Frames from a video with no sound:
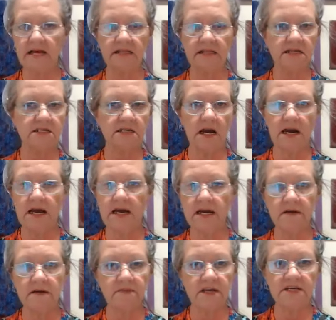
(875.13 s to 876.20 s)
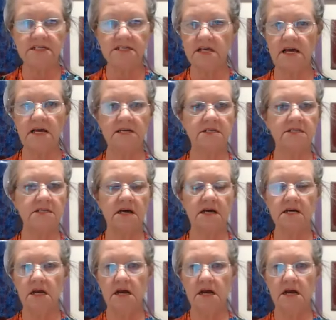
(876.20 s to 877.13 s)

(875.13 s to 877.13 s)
That's not any of these things that,